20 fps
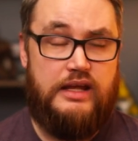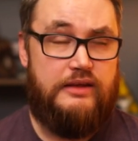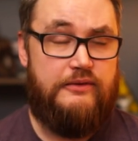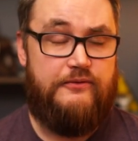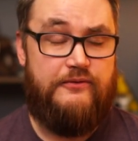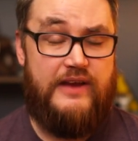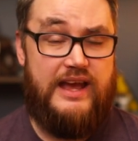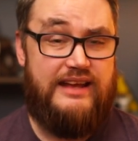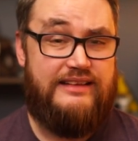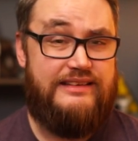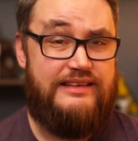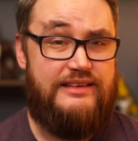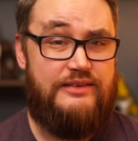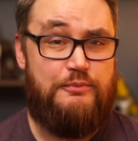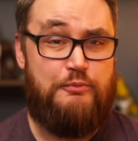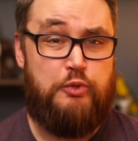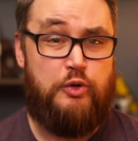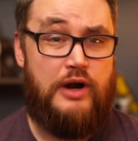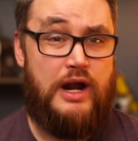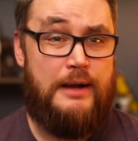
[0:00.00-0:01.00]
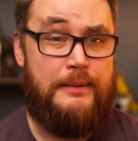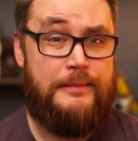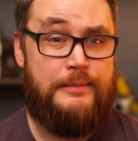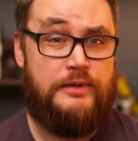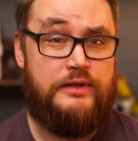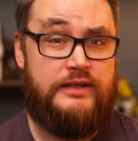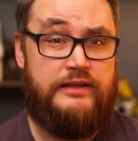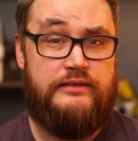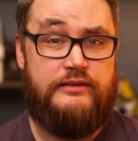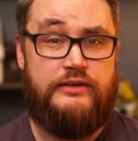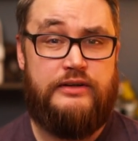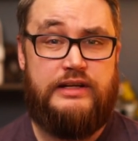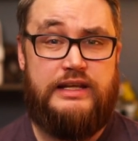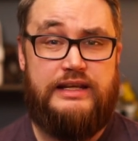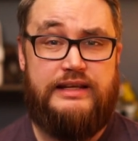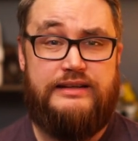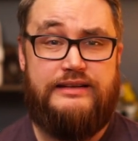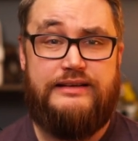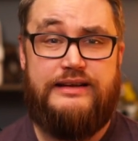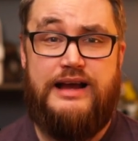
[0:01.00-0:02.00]
in fact, he's probably
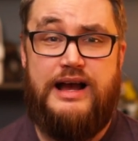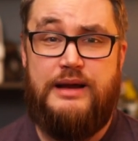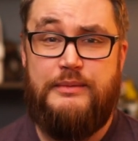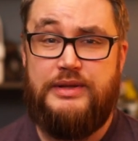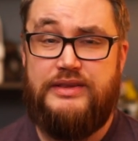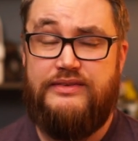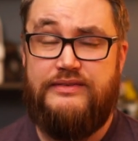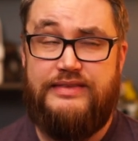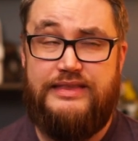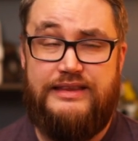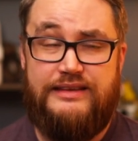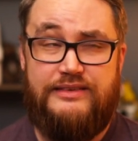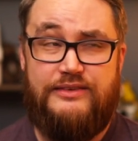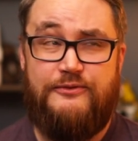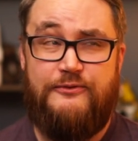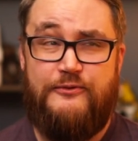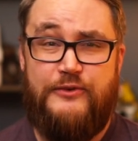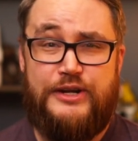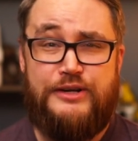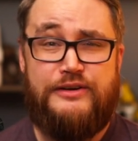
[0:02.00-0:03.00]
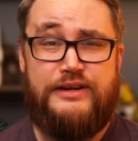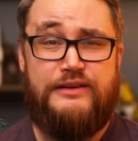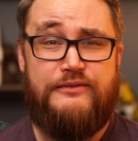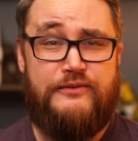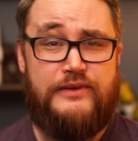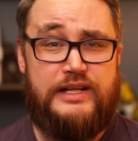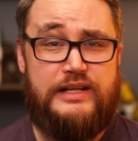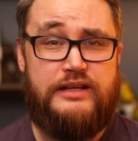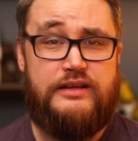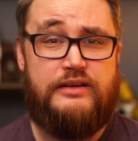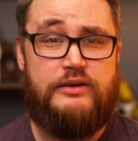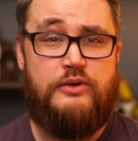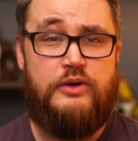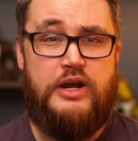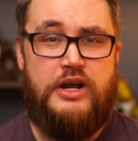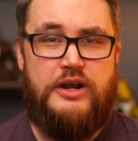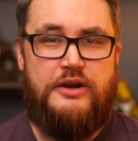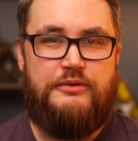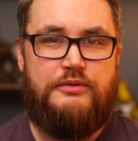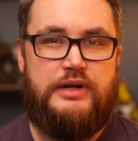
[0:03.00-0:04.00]
lurking in the comments of this very video
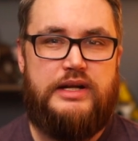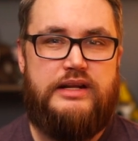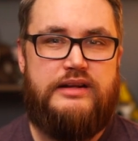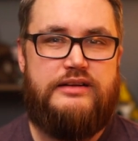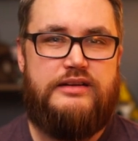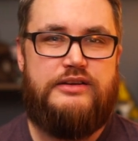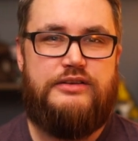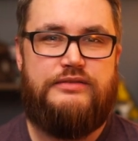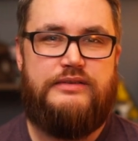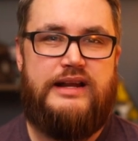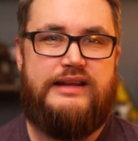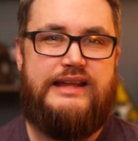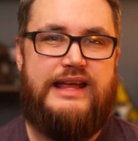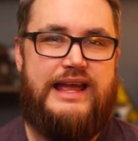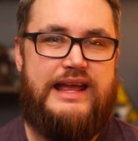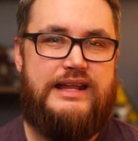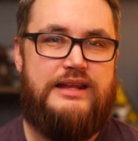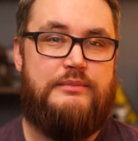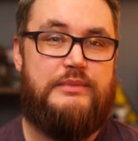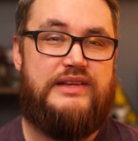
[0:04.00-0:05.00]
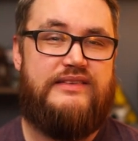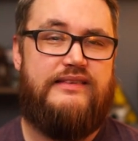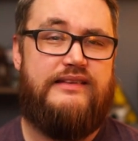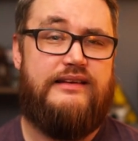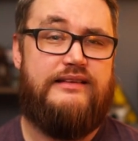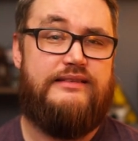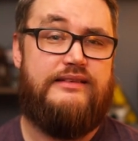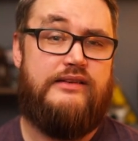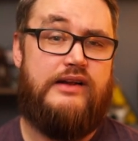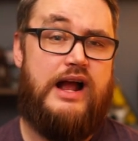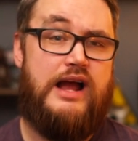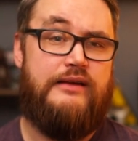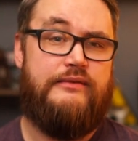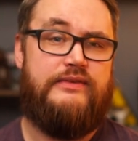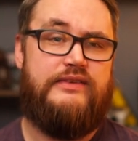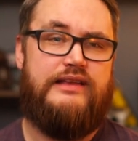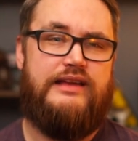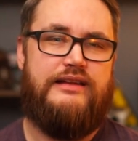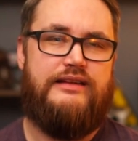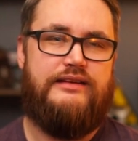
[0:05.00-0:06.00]
ready to correct any mistakes that I've
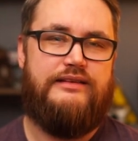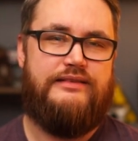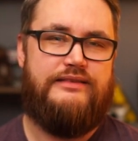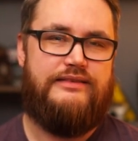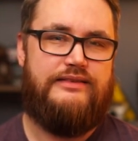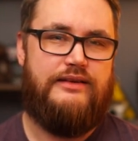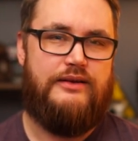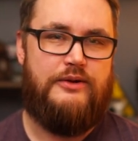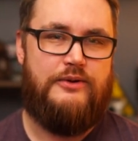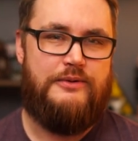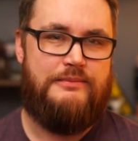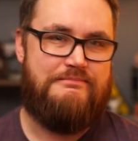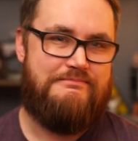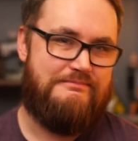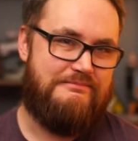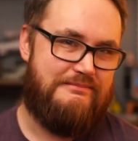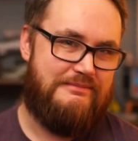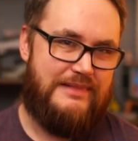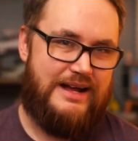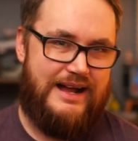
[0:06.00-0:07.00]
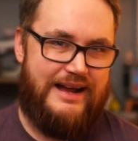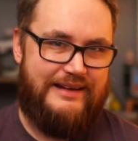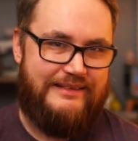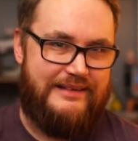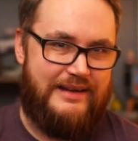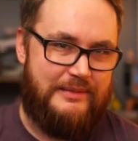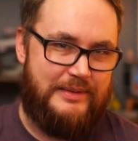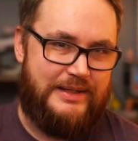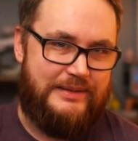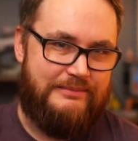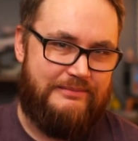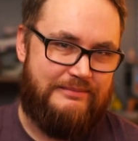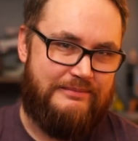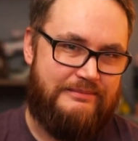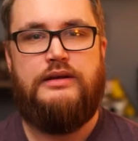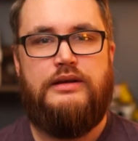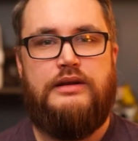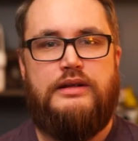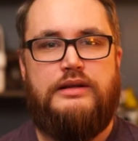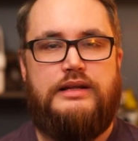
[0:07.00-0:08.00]
stated. So, hi Tommy,
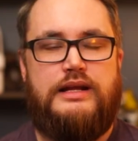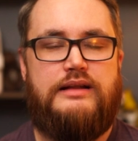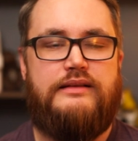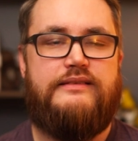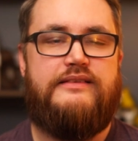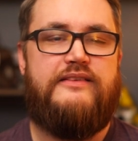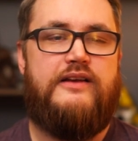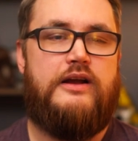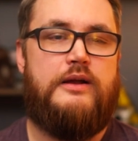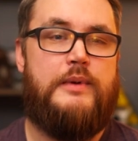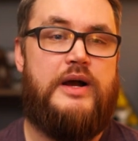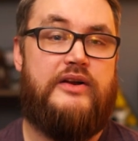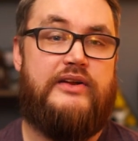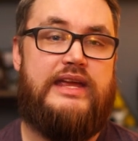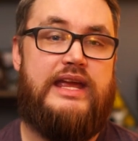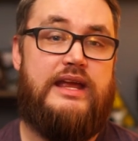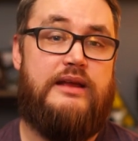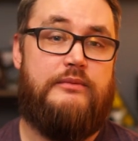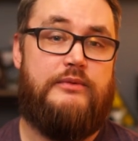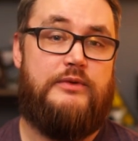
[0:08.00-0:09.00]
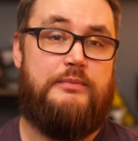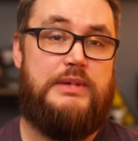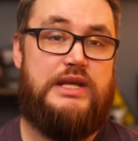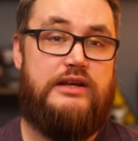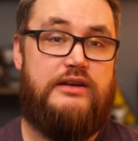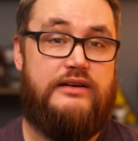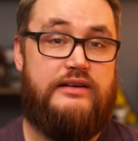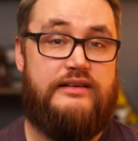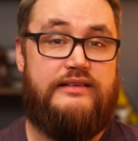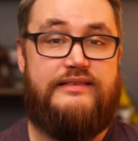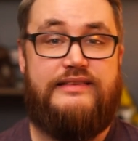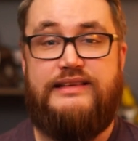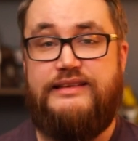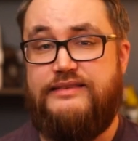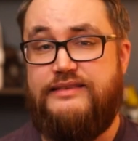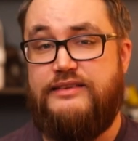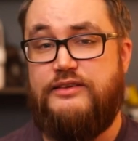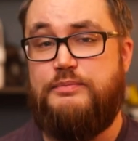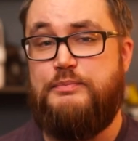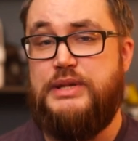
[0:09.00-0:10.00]
now let's talk about games, because
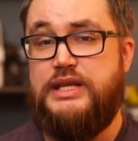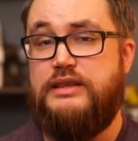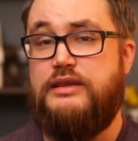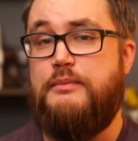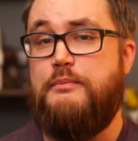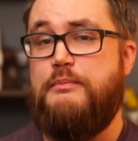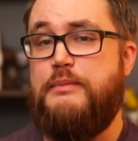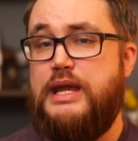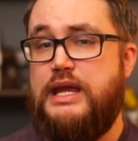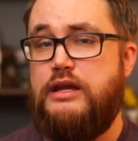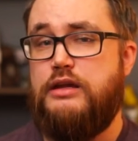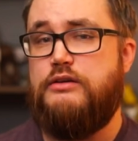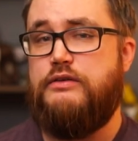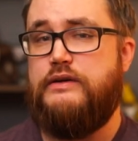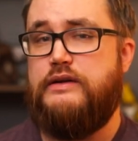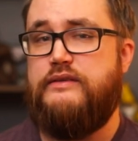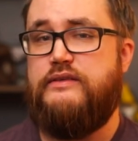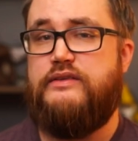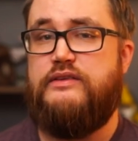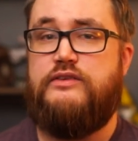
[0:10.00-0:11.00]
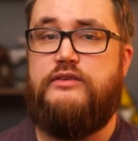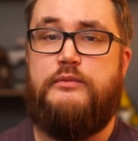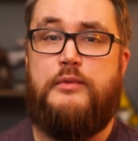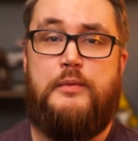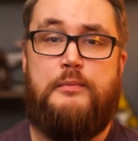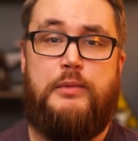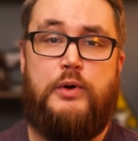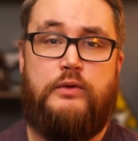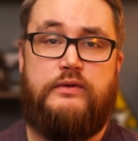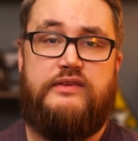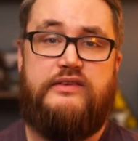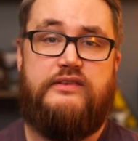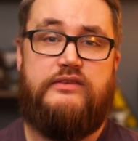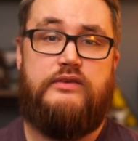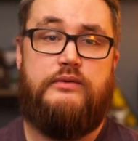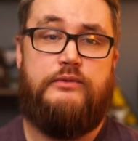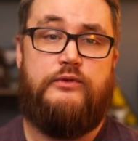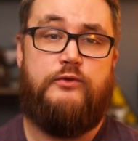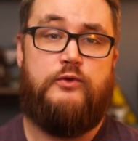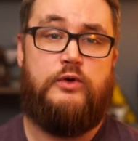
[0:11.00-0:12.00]
this has been the main criticism of both
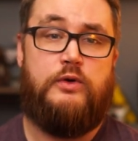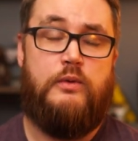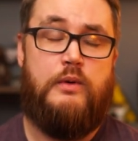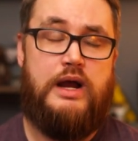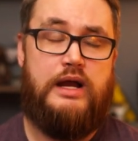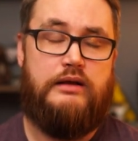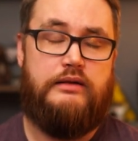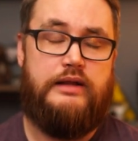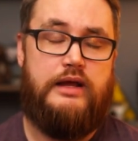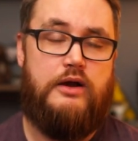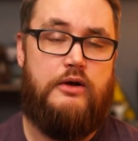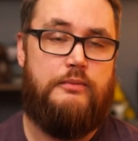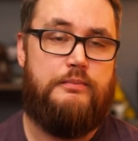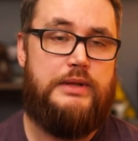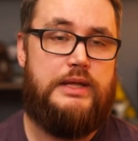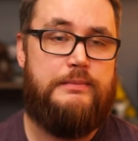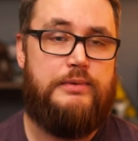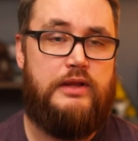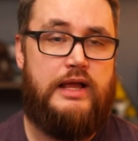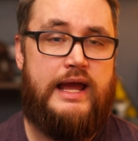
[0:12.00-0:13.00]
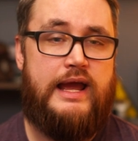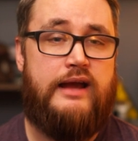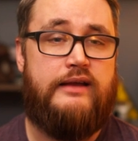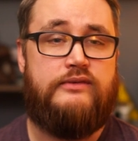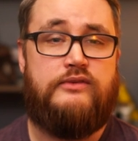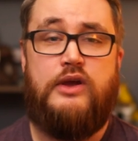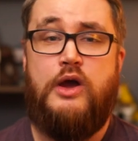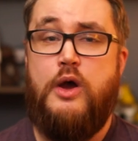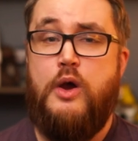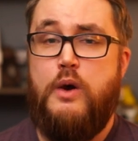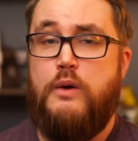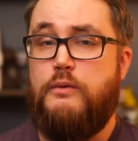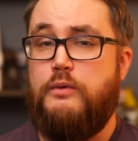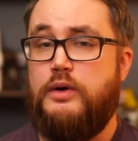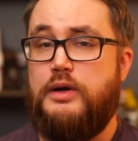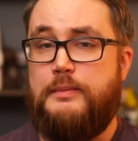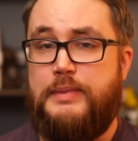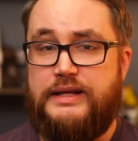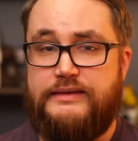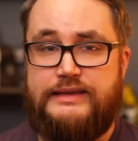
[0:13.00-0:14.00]
systems for a while now. People ask,
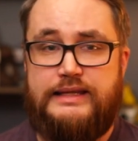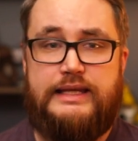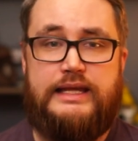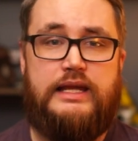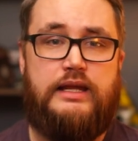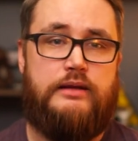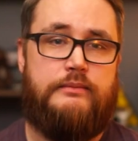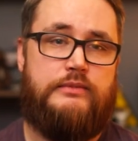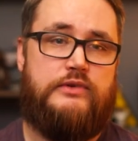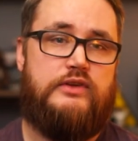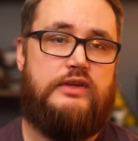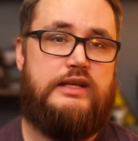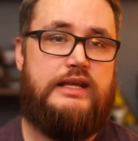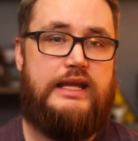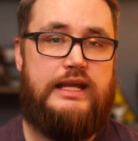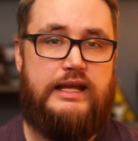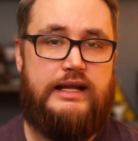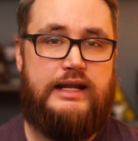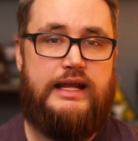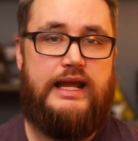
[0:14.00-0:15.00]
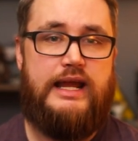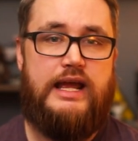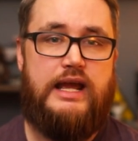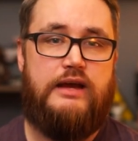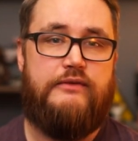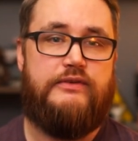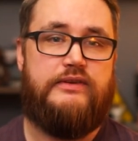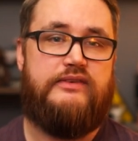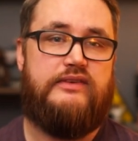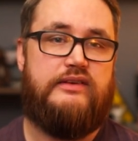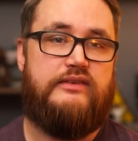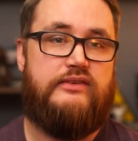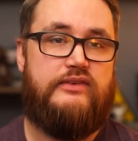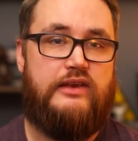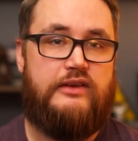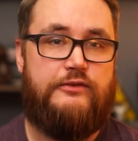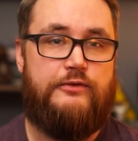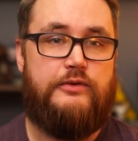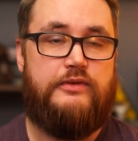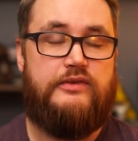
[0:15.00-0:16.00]
what about the games? You can't have a
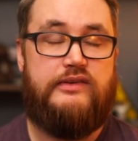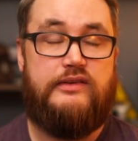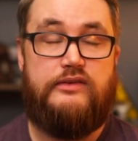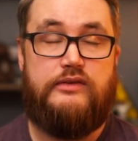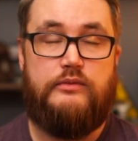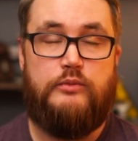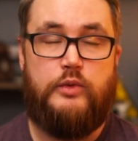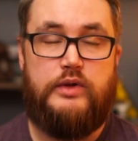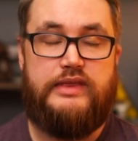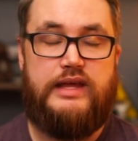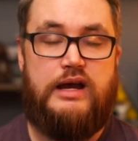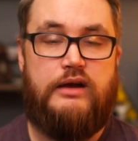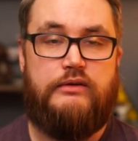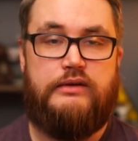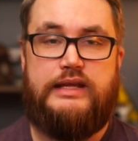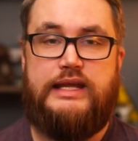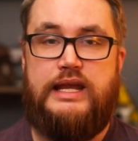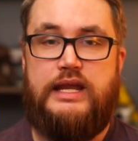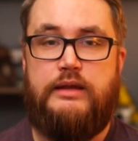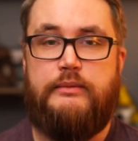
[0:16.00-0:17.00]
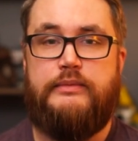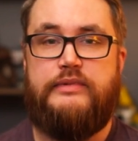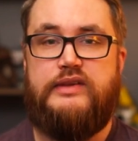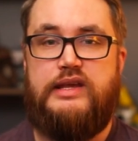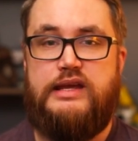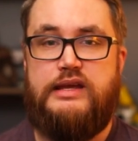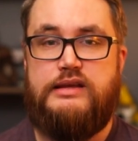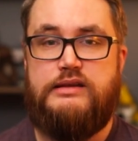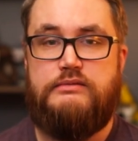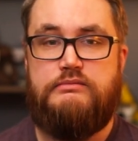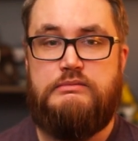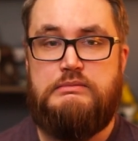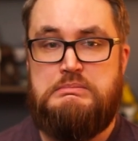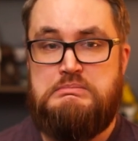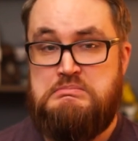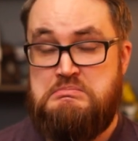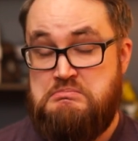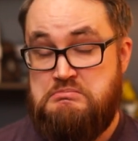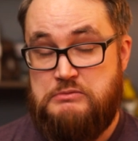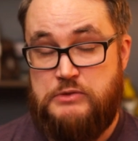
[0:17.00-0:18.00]
successful system without games, and
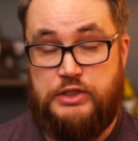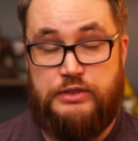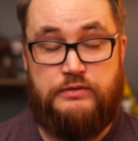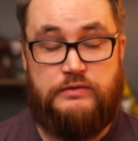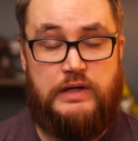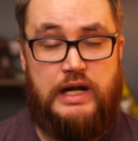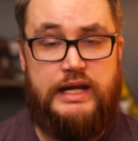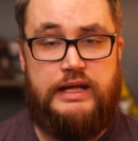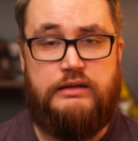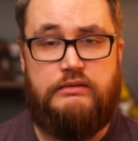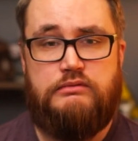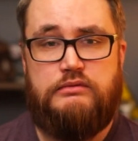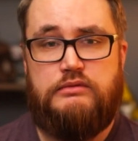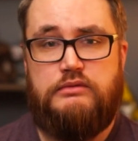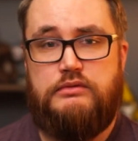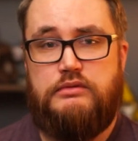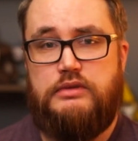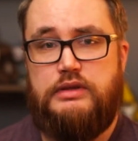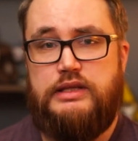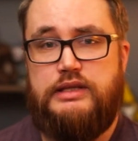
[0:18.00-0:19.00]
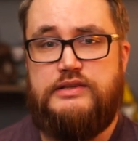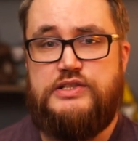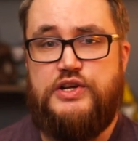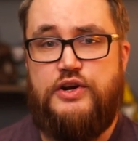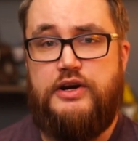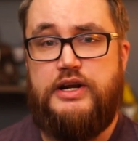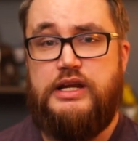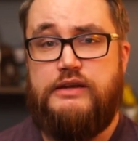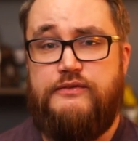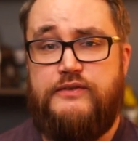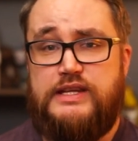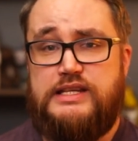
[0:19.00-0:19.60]
they're right. The Atari